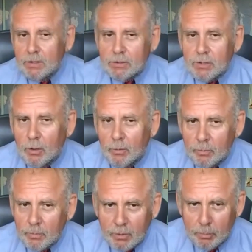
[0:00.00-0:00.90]
So
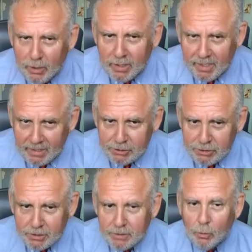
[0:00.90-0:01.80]

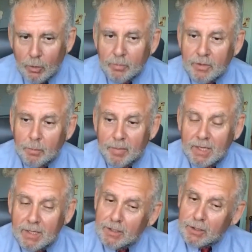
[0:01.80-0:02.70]
communication, or the
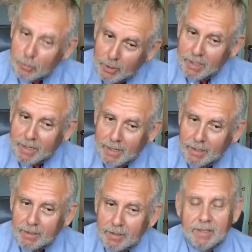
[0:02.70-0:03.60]
ability to communicate,